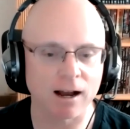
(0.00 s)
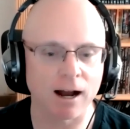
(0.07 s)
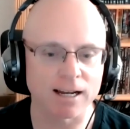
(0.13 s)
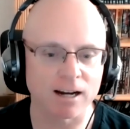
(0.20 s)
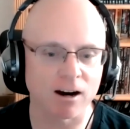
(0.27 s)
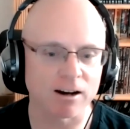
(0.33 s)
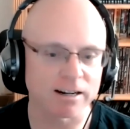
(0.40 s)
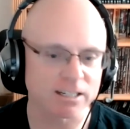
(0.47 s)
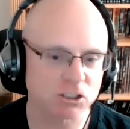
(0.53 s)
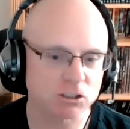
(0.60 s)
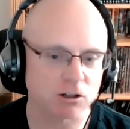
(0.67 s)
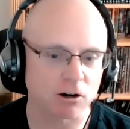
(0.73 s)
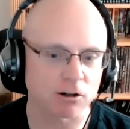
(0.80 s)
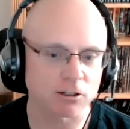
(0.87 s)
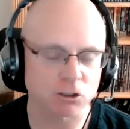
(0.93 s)
iconic
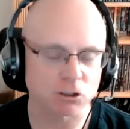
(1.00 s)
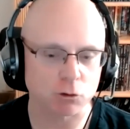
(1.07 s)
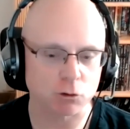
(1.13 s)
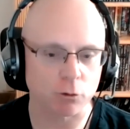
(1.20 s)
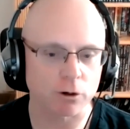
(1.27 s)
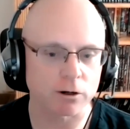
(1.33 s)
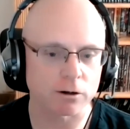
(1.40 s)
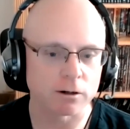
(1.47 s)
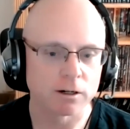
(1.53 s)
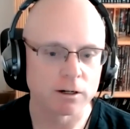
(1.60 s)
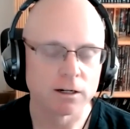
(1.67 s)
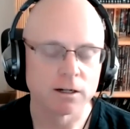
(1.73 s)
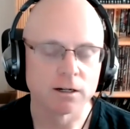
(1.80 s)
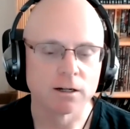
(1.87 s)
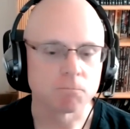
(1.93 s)
Star Destroyer
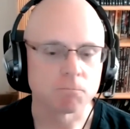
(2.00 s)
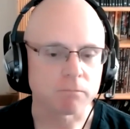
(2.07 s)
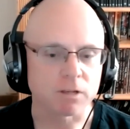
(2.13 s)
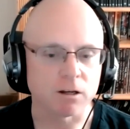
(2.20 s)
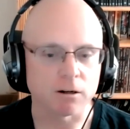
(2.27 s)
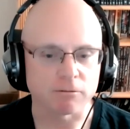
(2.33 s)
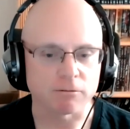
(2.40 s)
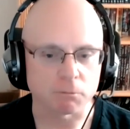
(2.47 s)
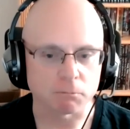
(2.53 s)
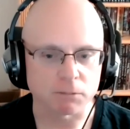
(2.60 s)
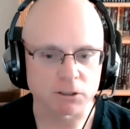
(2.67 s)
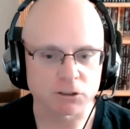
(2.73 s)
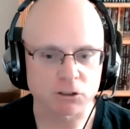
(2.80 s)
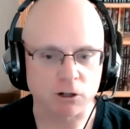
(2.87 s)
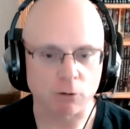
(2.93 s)
from the
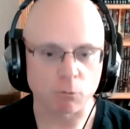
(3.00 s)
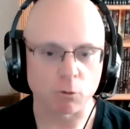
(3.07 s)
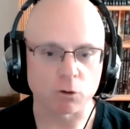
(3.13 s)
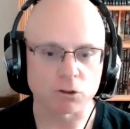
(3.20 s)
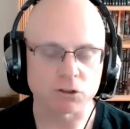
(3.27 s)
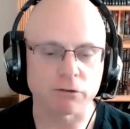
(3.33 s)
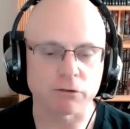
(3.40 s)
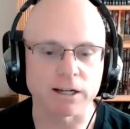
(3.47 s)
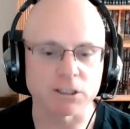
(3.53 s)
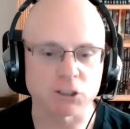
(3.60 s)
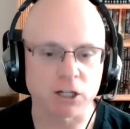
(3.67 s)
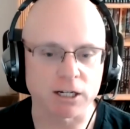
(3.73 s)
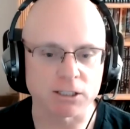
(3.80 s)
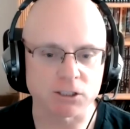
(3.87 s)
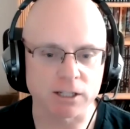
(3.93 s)
Star Wars
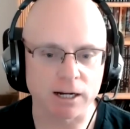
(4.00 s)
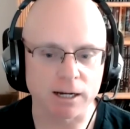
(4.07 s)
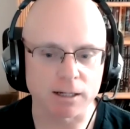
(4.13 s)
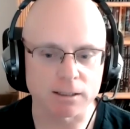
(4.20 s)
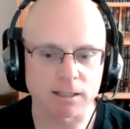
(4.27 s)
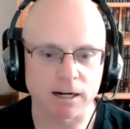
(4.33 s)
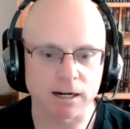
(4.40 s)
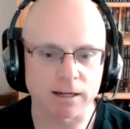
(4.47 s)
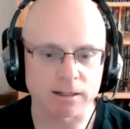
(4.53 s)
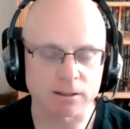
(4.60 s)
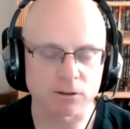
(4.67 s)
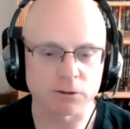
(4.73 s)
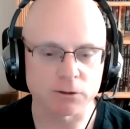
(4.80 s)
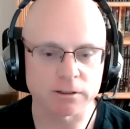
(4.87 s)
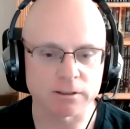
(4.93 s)
franchise that I
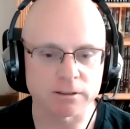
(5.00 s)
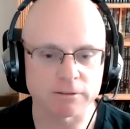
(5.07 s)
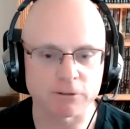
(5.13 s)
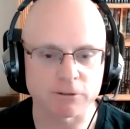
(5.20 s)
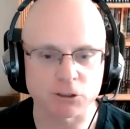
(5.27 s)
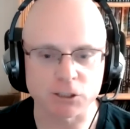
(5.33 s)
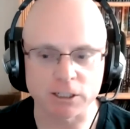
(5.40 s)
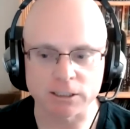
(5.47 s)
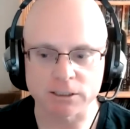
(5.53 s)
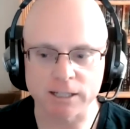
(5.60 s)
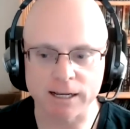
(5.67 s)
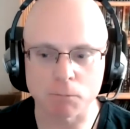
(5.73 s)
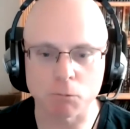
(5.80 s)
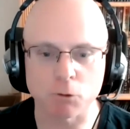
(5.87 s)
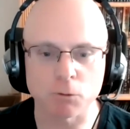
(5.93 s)
included in the first
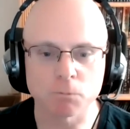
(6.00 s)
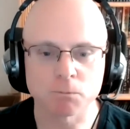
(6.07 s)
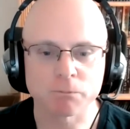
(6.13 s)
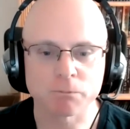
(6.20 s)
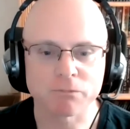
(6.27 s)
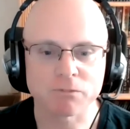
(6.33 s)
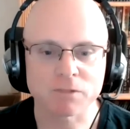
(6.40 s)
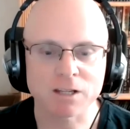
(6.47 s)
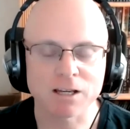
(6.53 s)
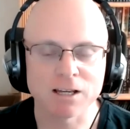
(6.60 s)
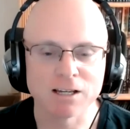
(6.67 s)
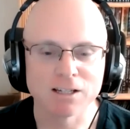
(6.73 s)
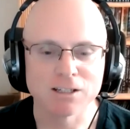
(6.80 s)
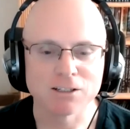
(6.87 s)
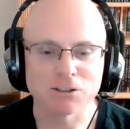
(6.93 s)
example.
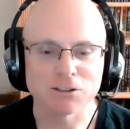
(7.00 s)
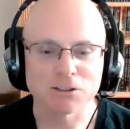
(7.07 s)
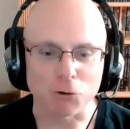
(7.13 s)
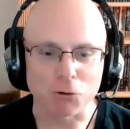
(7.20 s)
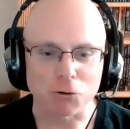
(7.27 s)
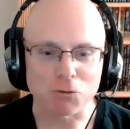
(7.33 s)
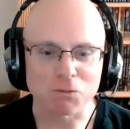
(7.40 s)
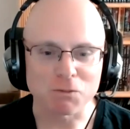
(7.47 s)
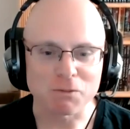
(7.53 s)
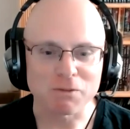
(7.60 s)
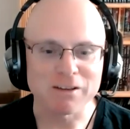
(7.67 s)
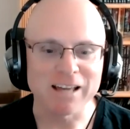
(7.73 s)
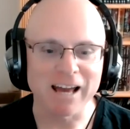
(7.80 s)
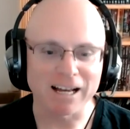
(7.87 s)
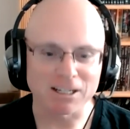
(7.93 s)
So
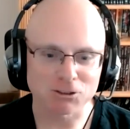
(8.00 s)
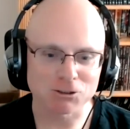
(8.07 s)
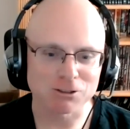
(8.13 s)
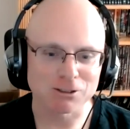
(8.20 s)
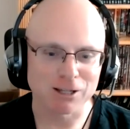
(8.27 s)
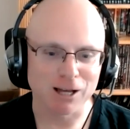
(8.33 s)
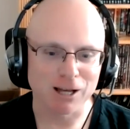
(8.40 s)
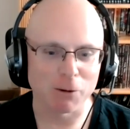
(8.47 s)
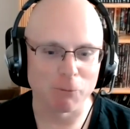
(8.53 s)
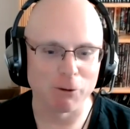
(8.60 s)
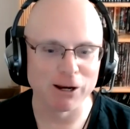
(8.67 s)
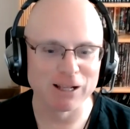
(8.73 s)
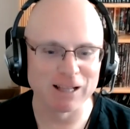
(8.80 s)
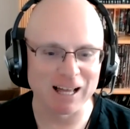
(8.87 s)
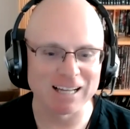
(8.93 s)
yes, I
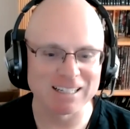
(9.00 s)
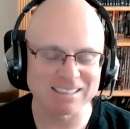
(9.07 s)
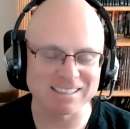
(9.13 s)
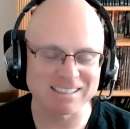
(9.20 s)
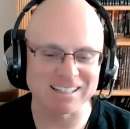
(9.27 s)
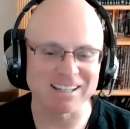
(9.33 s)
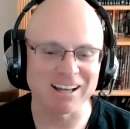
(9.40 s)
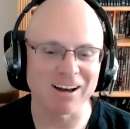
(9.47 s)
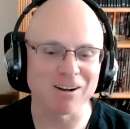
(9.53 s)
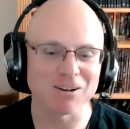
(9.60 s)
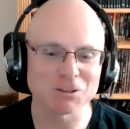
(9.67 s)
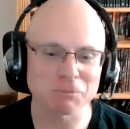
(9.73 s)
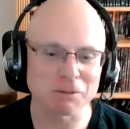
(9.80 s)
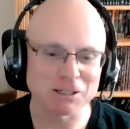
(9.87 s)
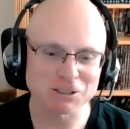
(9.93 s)
realize that not
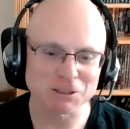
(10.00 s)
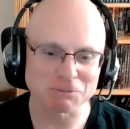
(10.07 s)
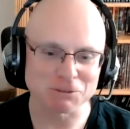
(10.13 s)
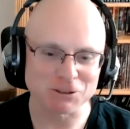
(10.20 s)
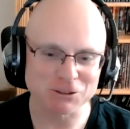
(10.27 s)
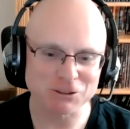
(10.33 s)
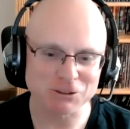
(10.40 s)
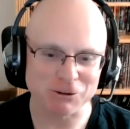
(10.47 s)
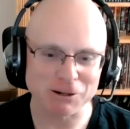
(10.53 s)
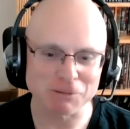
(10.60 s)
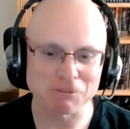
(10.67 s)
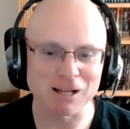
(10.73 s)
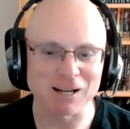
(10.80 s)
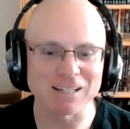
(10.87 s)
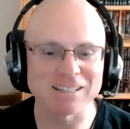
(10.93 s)
all spaceships are
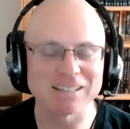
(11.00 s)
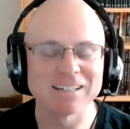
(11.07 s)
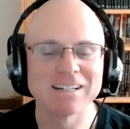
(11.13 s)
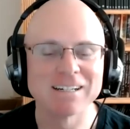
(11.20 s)
streamlined,